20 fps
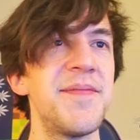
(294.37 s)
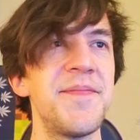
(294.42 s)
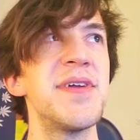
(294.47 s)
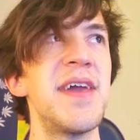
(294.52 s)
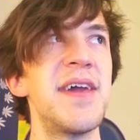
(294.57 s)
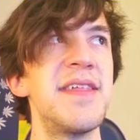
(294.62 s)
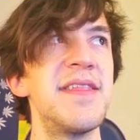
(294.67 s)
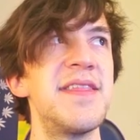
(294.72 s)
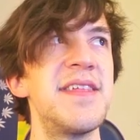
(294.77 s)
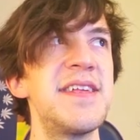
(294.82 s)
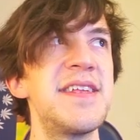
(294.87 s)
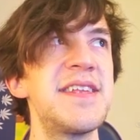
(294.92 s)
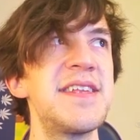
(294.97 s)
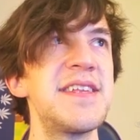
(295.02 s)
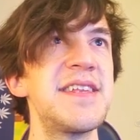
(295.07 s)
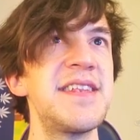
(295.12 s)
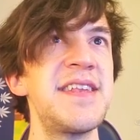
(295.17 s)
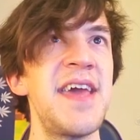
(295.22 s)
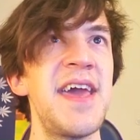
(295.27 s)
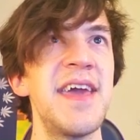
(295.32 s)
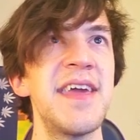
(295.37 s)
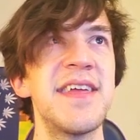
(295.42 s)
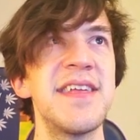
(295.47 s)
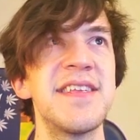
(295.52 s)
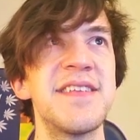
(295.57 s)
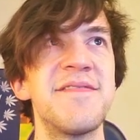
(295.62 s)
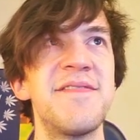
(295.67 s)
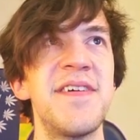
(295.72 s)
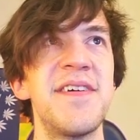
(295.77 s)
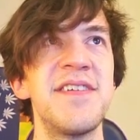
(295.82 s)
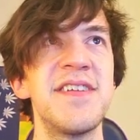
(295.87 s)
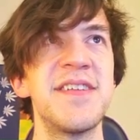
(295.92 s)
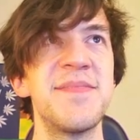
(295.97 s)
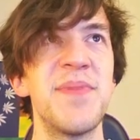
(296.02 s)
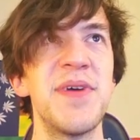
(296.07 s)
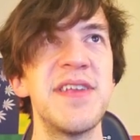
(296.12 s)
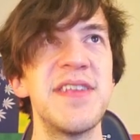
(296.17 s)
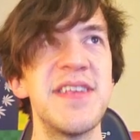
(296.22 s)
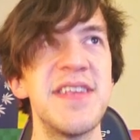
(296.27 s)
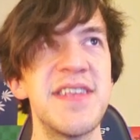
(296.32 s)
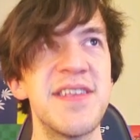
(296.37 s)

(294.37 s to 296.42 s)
But yeah, this tech is very spicy.